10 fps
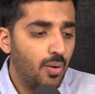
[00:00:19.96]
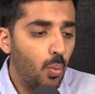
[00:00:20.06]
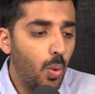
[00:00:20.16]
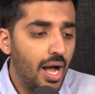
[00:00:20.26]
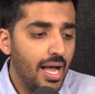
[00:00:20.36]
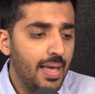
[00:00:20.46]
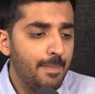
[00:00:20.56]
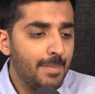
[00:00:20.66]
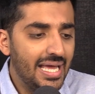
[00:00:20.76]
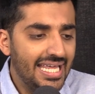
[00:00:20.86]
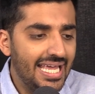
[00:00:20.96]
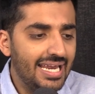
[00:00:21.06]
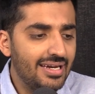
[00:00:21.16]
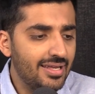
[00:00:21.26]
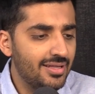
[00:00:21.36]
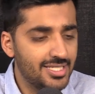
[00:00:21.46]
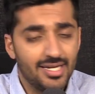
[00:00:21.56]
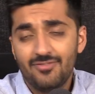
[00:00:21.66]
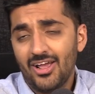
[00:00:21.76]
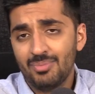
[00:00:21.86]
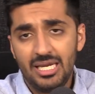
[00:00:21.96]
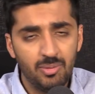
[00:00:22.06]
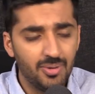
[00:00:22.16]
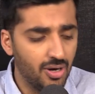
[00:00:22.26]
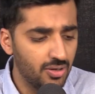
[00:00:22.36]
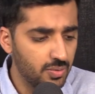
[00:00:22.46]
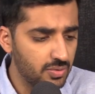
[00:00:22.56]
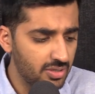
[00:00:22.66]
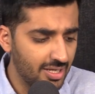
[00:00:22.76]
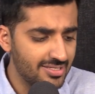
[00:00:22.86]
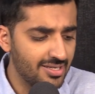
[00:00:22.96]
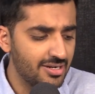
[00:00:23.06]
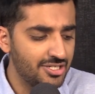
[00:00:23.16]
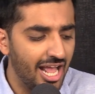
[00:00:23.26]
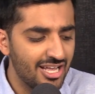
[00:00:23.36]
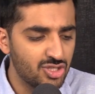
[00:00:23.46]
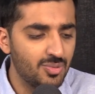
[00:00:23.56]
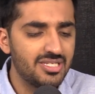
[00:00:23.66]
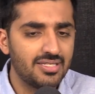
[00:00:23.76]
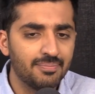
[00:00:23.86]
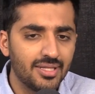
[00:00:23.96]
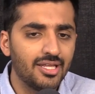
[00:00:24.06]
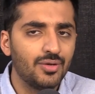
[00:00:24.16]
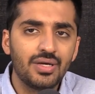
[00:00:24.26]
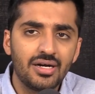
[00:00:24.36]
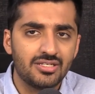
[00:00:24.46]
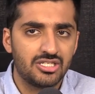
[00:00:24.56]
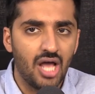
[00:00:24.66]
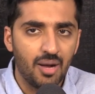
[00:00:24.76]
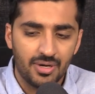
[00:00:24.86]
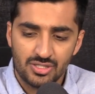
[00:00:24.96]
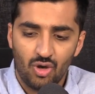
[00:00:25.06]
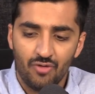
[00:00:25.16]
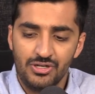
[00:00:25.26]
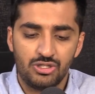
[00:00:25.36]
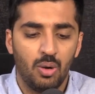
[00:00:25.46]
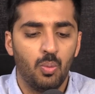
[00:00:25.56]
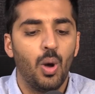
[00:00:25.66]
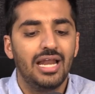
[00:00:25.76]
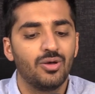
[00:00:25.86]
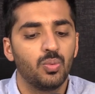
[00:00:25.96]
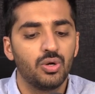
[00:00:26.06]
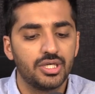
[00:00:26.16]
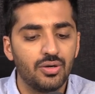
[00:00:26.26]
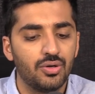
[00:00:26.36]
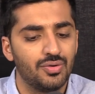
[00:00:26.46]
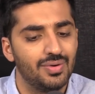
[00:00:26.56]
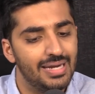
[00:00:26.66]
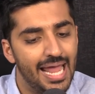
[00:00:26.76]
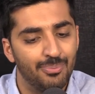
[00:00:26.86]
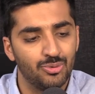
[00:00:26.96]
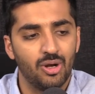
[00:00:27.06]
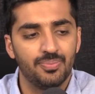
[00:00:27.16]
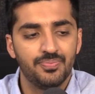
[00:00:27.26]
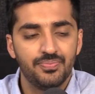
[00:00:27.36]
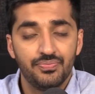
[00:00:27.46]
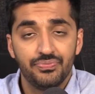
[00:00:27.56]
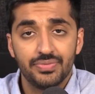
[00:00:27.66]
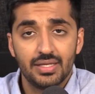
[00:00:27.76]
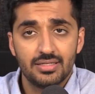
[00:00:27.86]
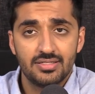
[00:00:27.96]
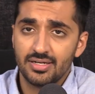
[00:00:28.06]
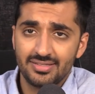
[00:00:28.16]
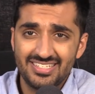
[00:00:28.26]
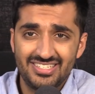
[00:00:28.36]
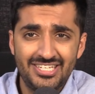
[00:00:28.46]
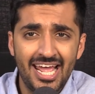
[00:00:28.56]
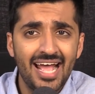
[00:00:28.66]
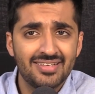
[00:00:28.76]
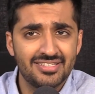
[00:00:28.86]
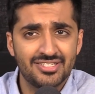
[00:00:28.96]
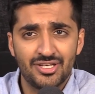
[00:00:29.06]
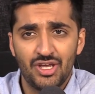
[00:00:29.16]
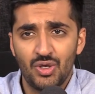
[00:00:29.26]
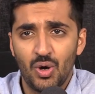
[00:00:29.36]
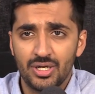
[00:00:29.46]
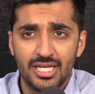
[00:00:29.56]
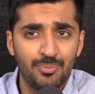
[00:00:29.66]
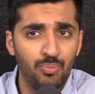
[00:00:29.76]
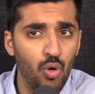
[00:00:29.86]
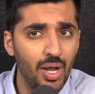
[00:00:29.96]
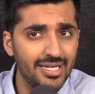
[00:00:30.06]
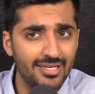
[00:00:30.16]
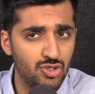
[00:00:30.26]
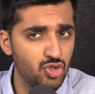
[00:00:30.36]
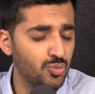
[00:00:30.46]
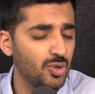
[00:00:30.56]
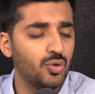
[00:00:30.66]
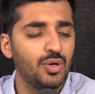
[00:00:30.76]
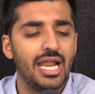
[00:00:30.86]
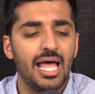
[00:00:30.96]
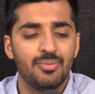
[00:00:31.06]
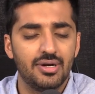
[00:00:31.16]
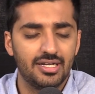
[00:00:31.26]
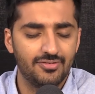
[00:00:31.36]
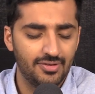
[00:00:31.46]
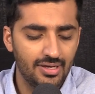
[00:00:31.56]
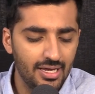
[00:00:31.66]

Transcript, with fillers: why many Indians, and in fact many people around the world, consider jazz to be something that you hear in a Starbucks coffee shop while you're working on your laptop. Sarathy's jazz is chaotic, poetic, super collaborative.